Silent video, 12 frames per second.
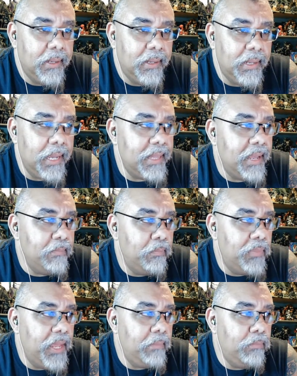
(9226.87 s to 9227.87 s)
Yeah, they,
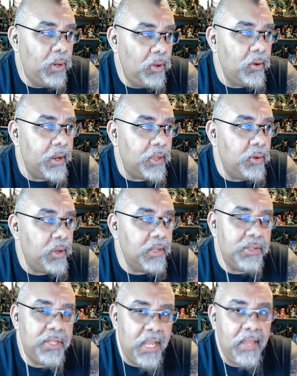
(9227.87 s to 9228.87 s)
they blew it. You could
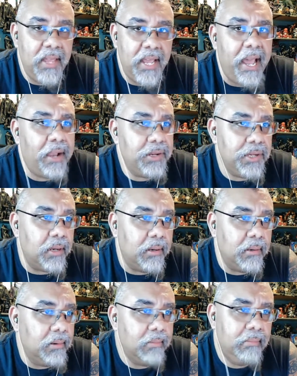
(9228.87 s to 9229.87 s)
see the action.